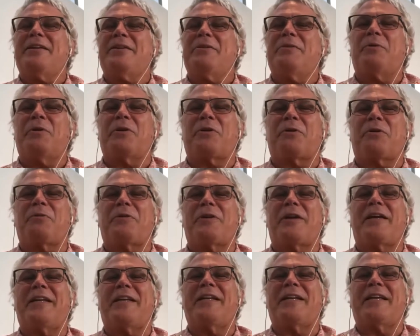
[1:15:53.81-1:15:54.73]
We're
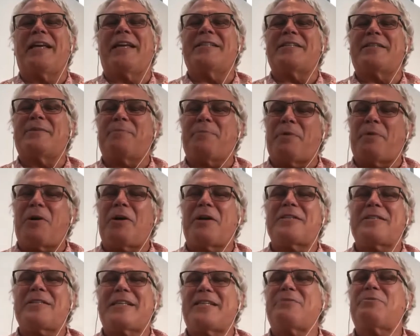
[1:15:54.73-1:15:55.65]
creating, as a
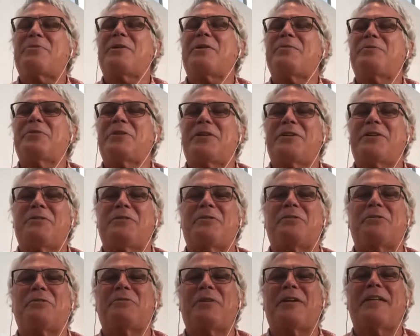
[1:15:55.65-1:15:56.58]
boss, that's what I'm trying to do.
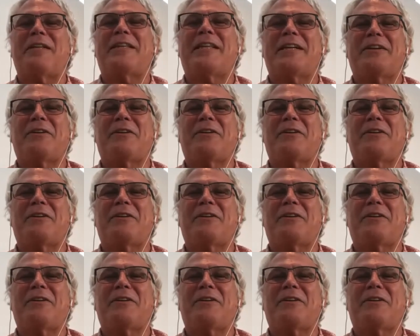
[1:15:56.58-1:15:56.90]
Create that